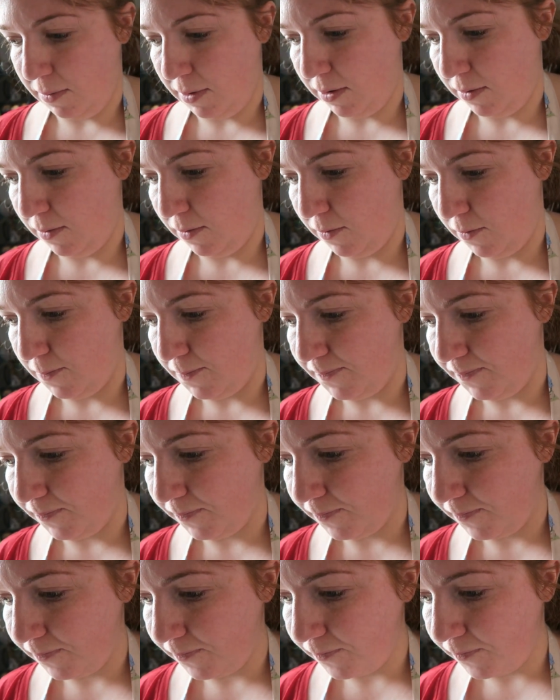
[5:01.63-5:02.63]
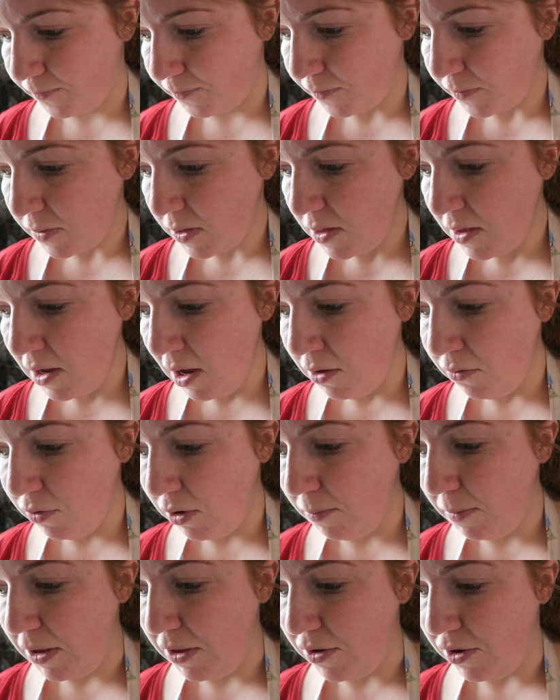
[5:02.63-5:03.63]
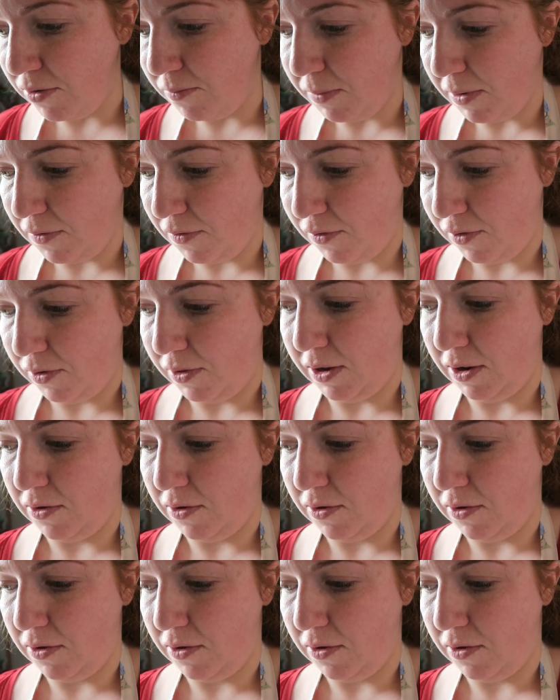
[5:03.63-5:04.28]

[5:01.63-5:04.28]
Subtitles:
we don't know. It will be done before